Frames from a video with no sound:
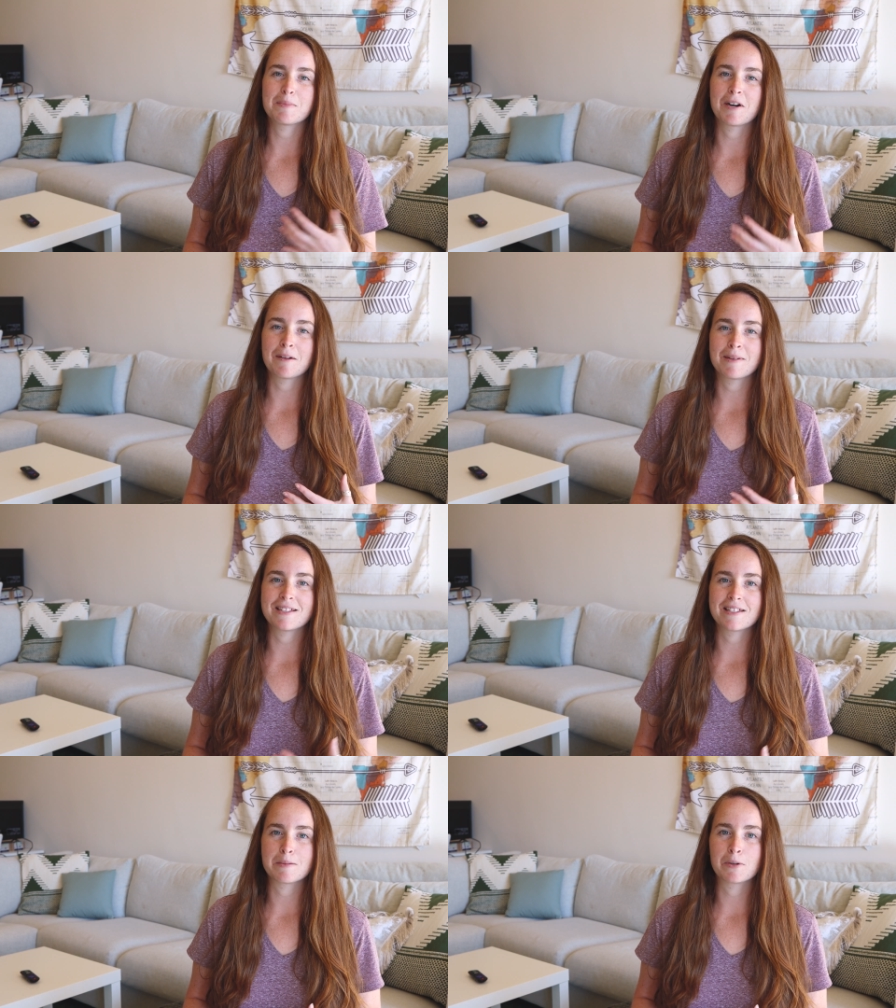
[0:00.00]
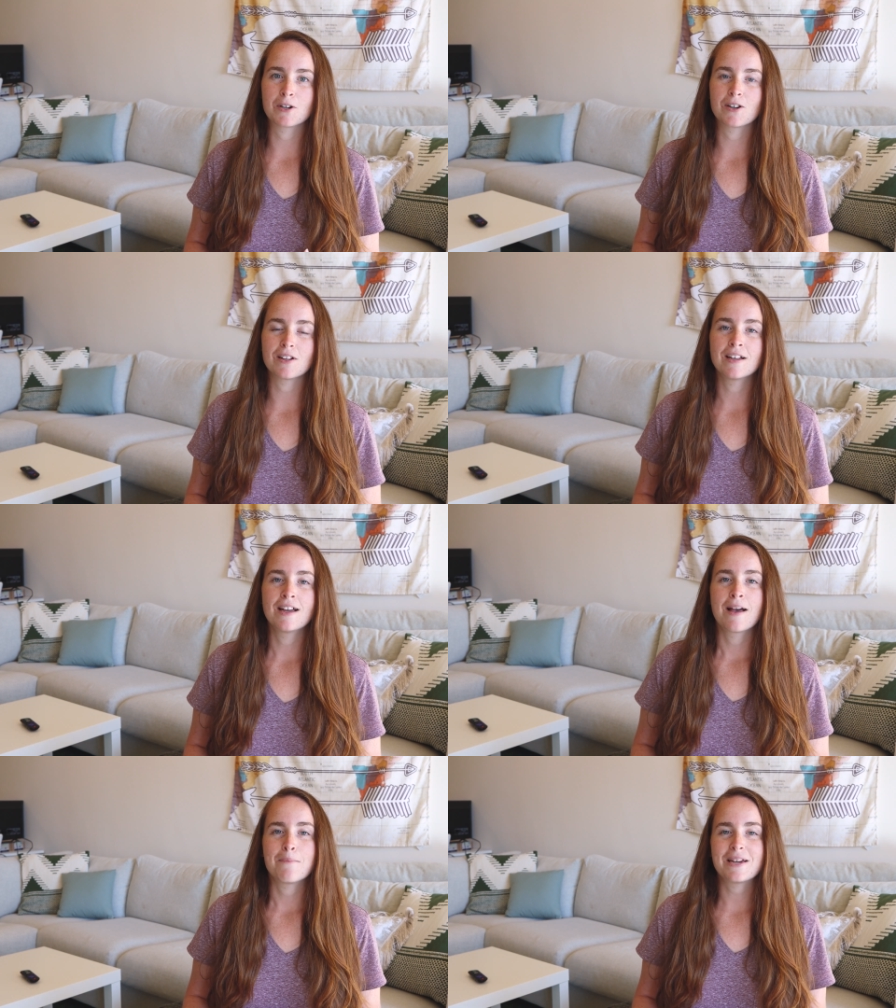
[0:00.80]
apartments in the Pearl
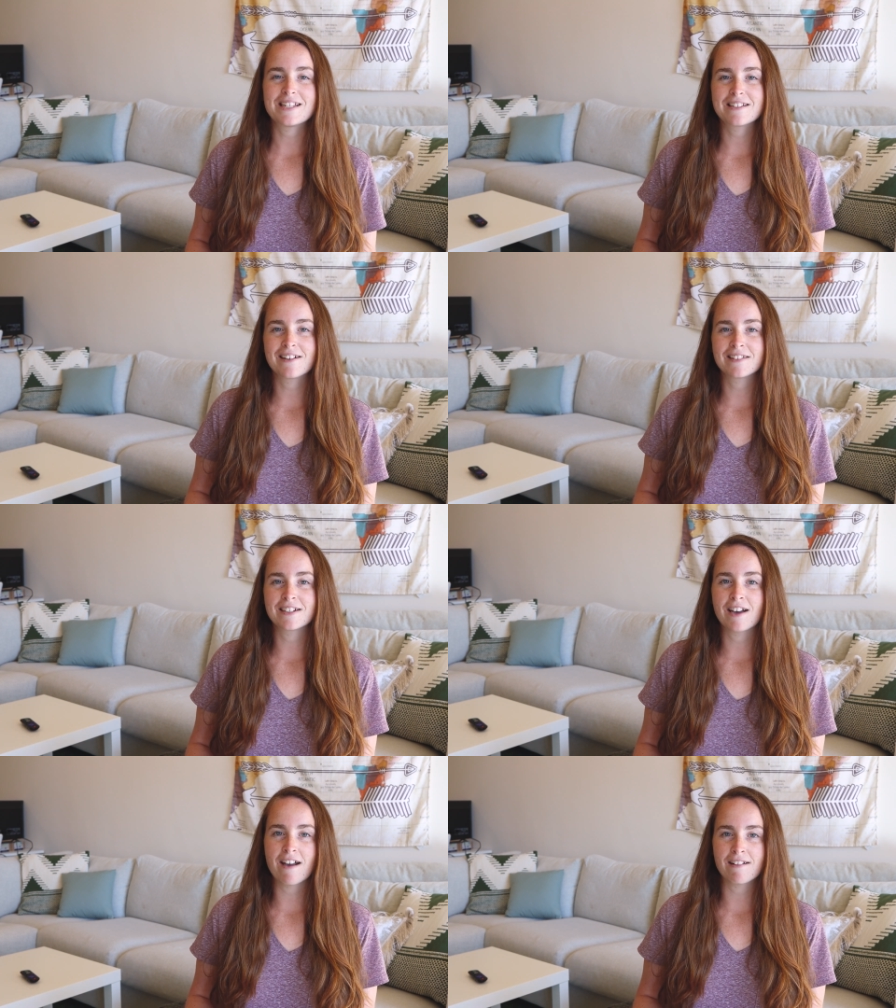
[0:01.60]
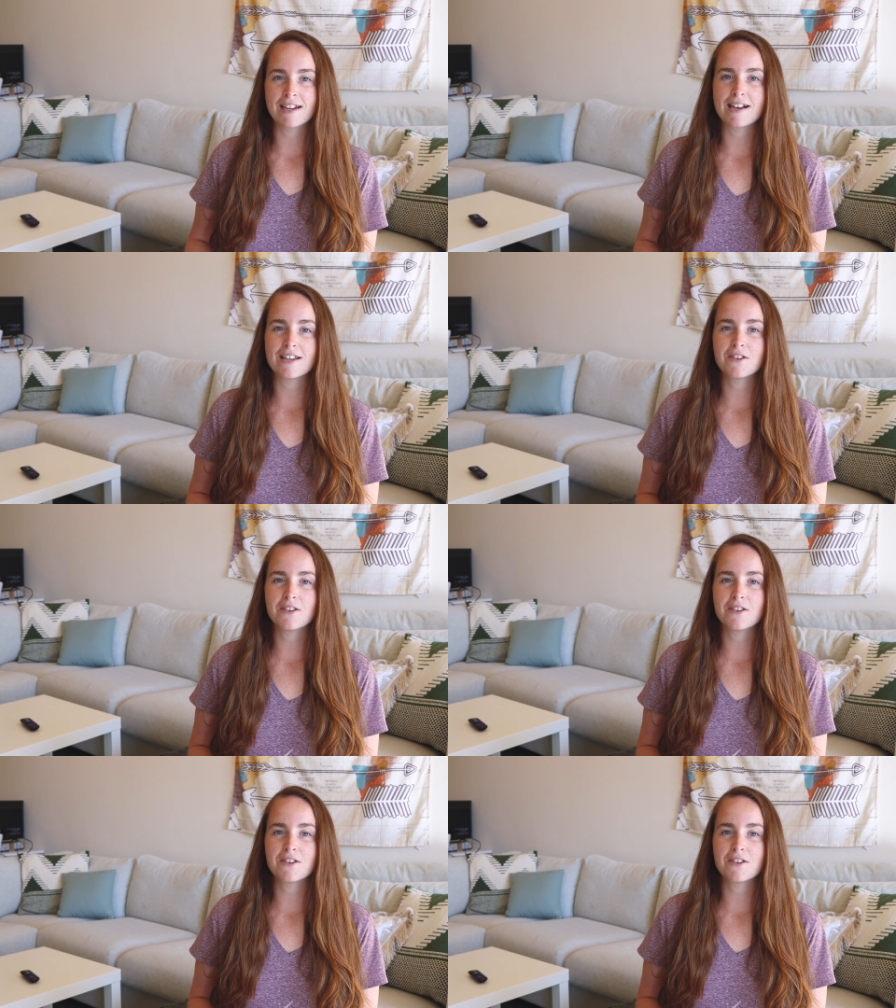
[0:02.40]
based on their area,